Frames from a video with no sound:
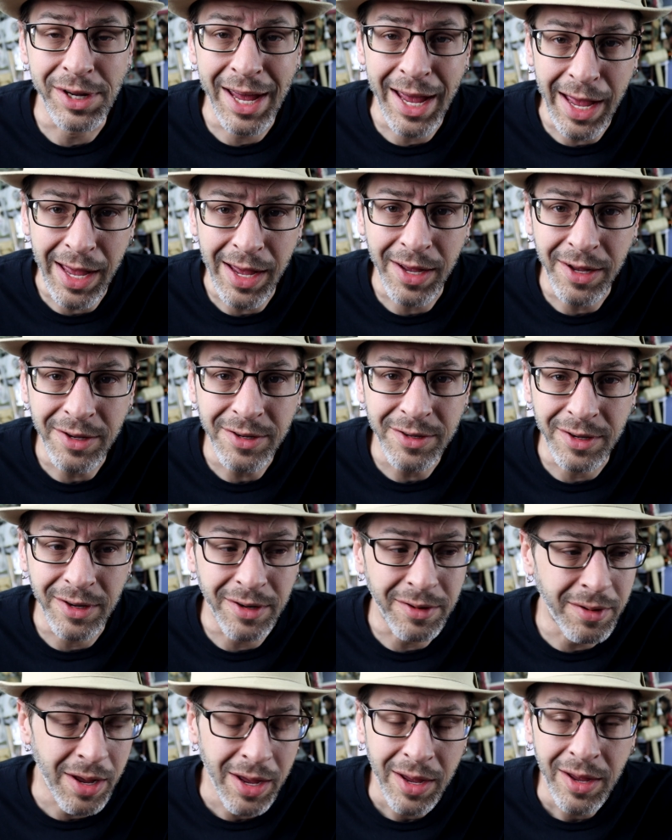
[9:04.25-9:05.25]
gas,
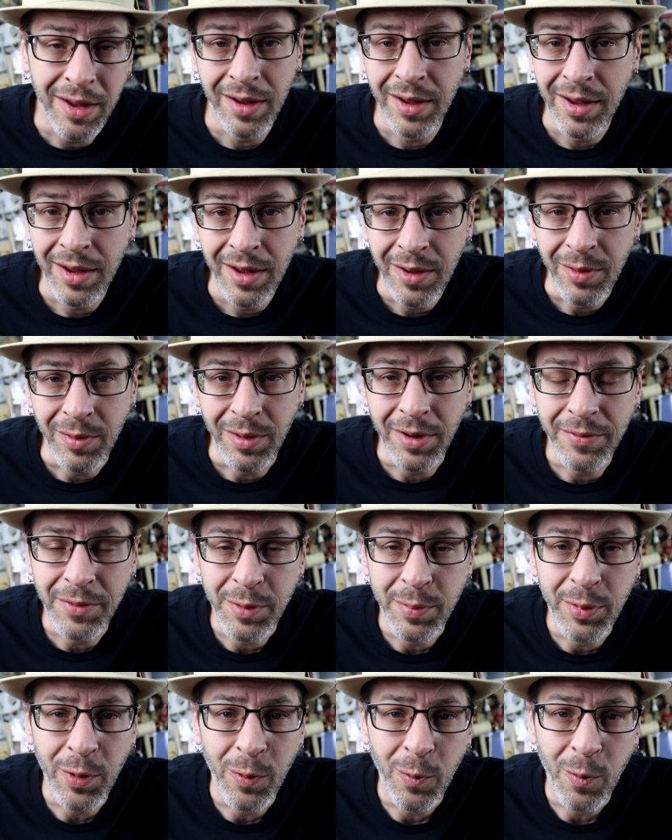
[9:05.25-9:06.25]
and well, if
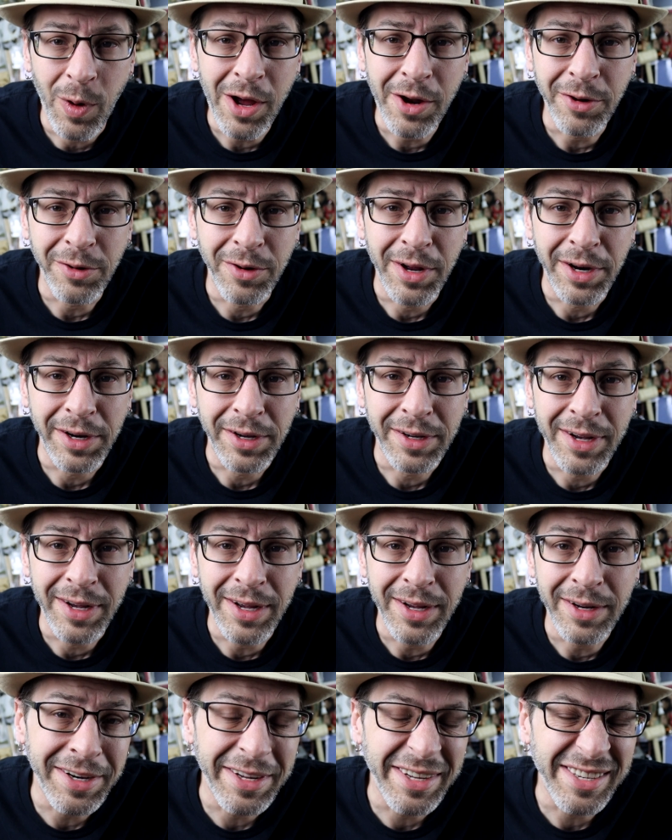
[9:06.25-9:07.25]
you put water on a
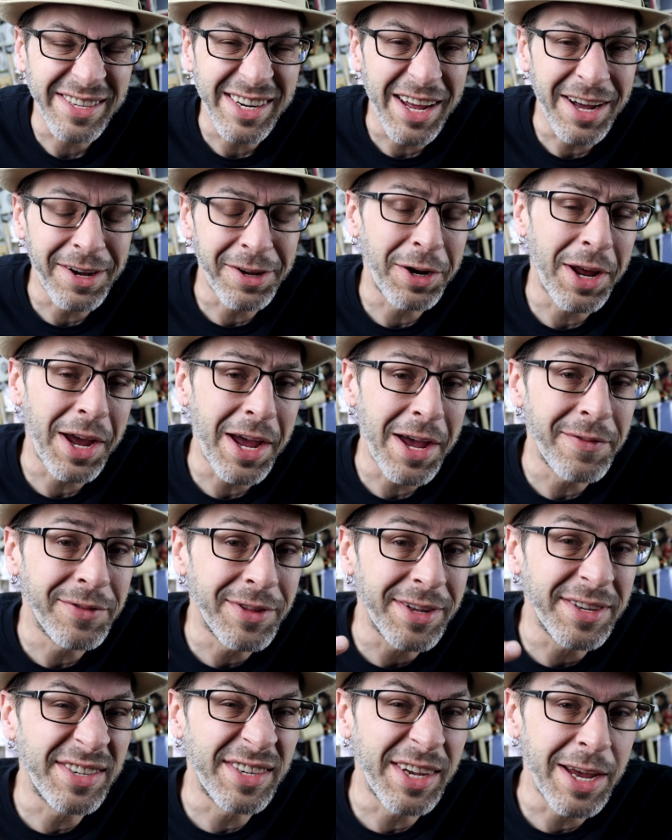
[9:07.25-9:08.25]
cut, it's not going to have
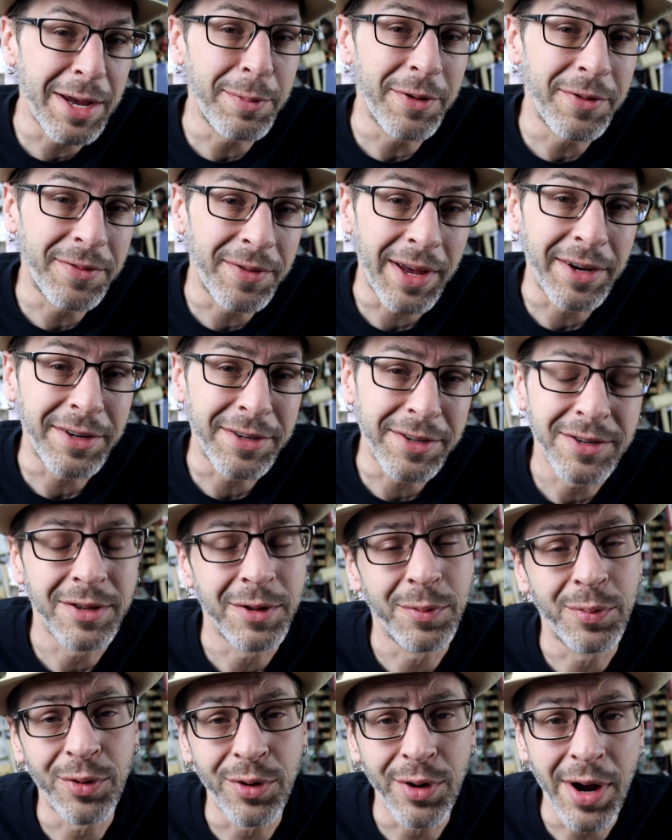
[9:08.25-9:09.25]
the same effect as
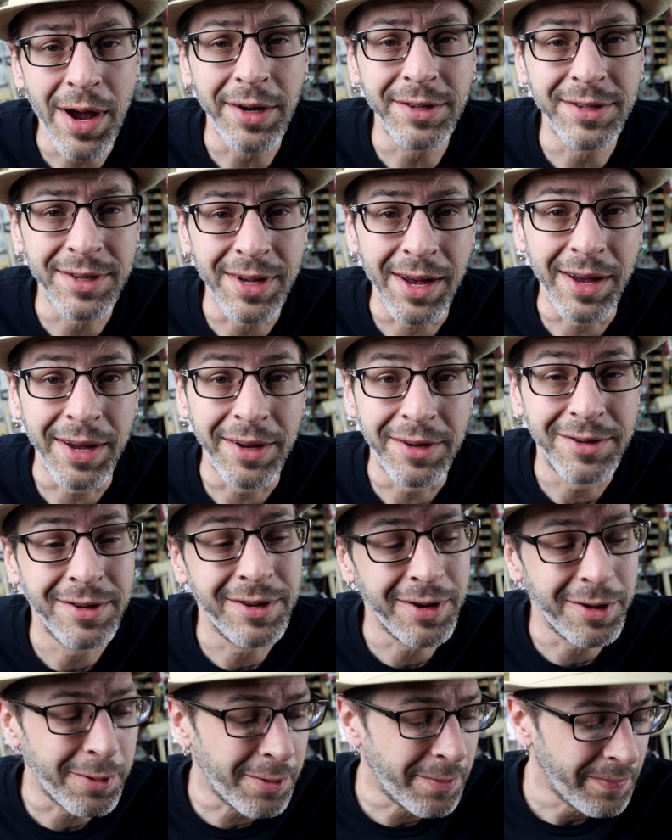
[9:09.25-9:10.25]
the peroxide.
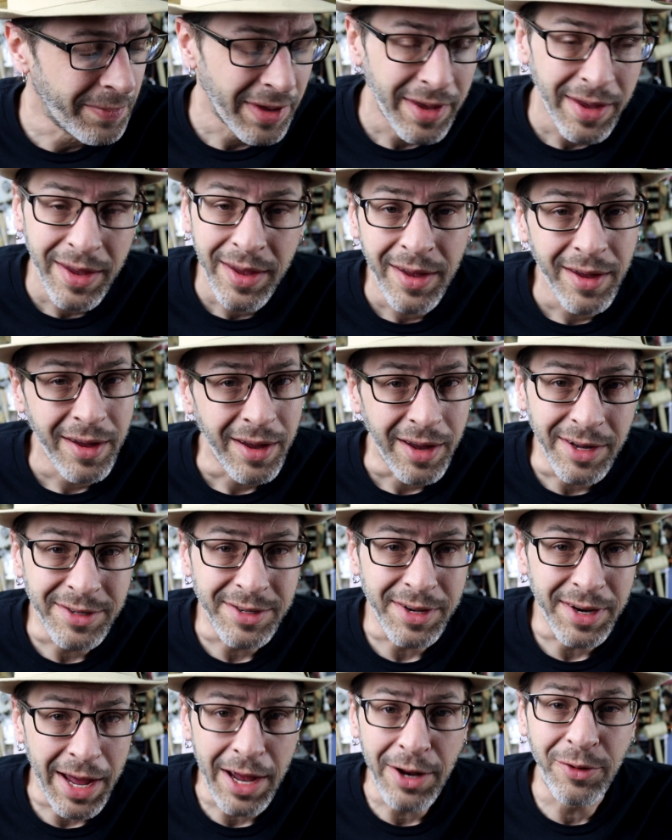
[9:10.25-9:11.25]
So
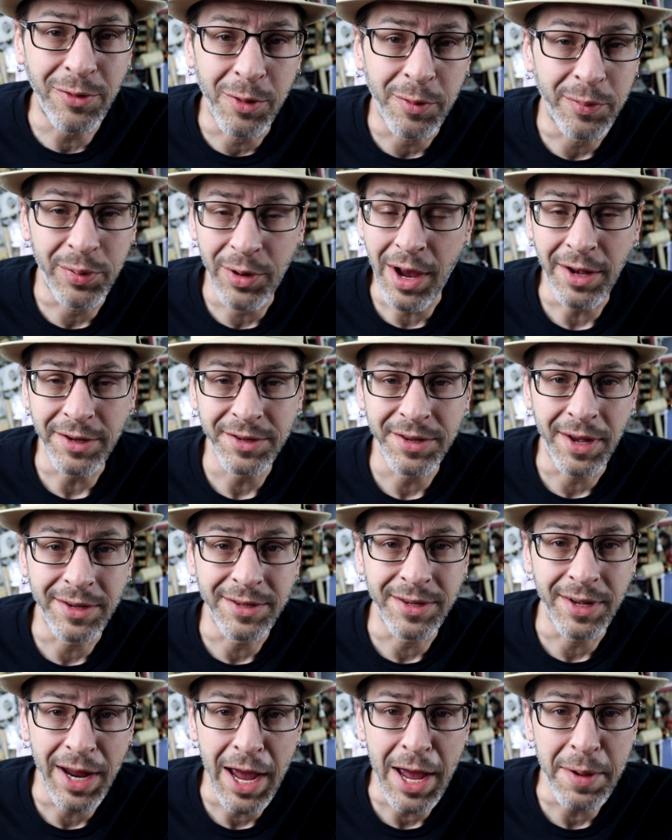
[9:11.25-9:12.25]
it's a natural
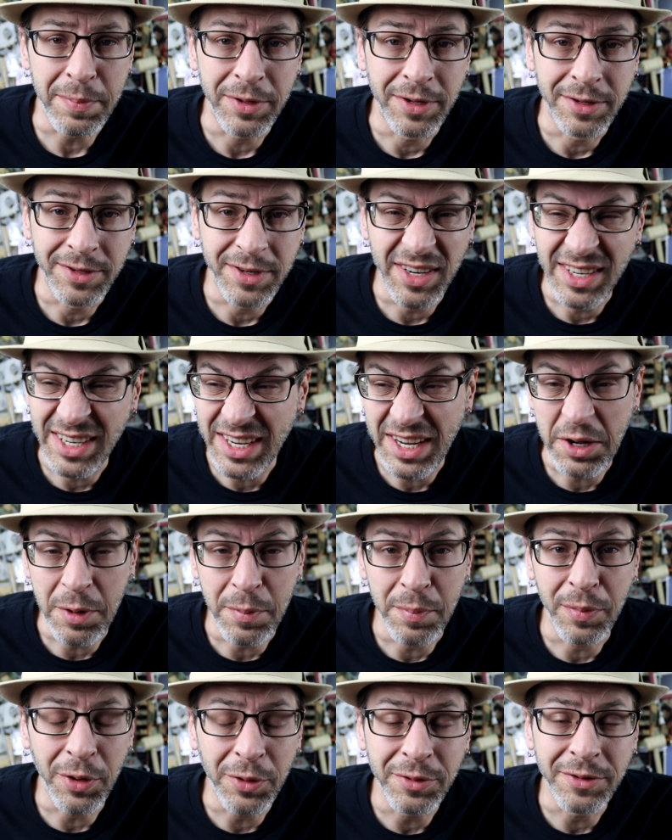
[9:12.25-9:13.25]
process that happens. It
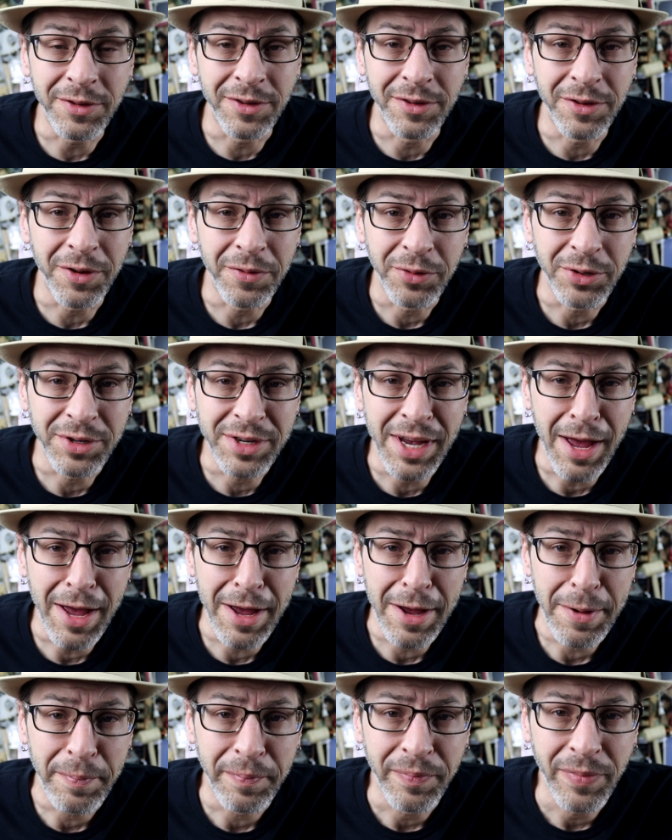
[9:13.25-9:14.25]
decomposes over
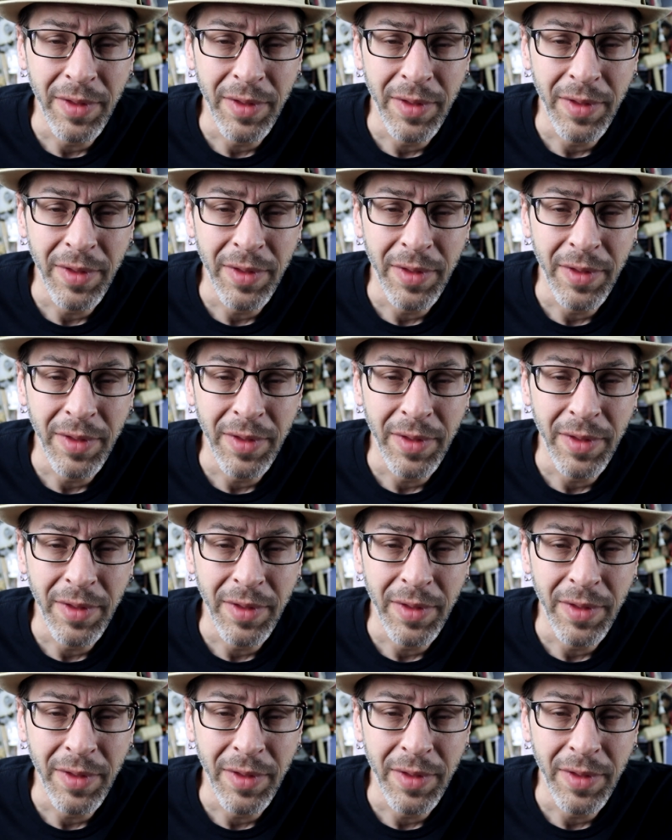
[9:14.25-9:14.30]
time.